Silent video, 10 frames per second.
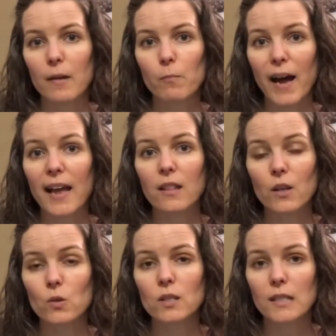buying
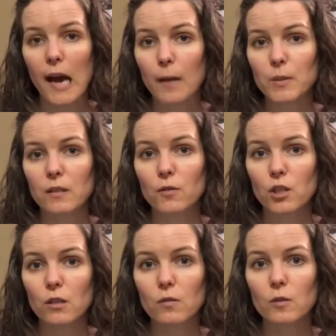those types of
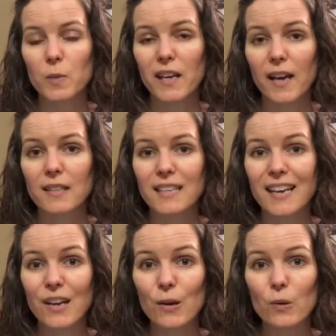shoes because I
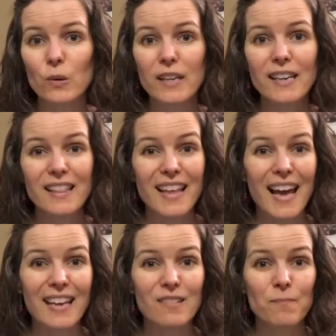know
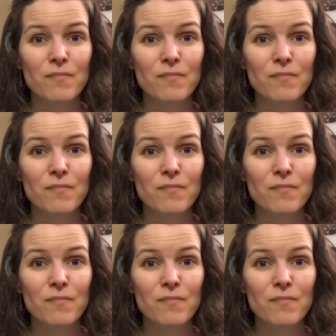that